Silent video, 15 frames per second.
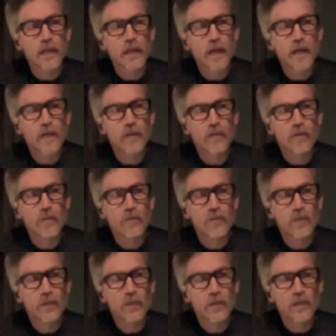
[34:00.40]
I had a
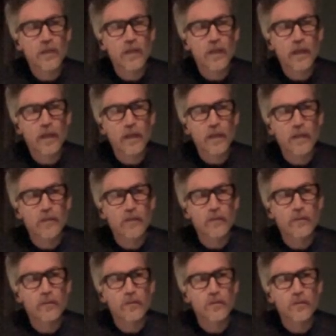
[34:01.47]
girlfriend, and
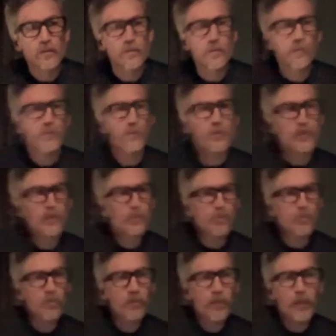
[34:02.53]
she
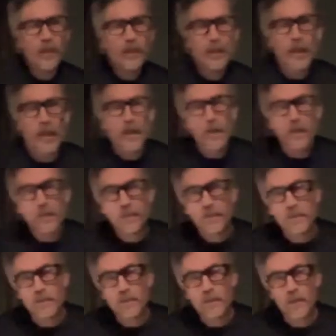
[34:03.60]
moved to LA,
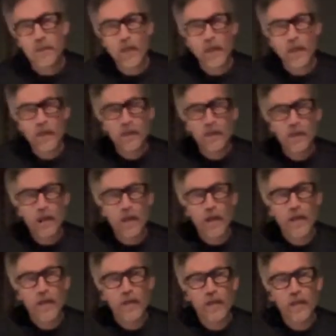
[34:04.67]
and
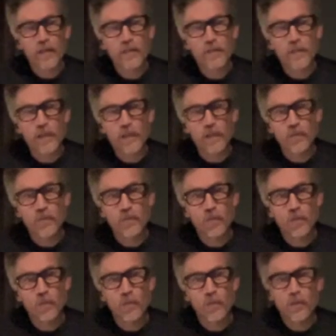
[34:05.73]
I decided,
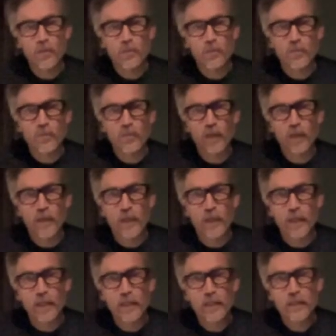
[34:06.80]
well, I'm gonna move to
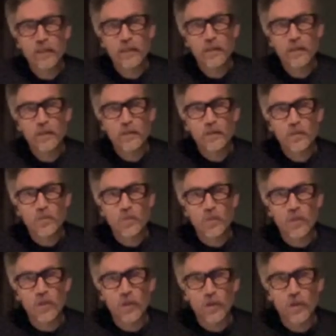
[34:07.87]
LA
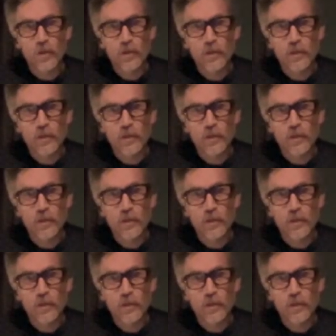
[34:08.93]
with her,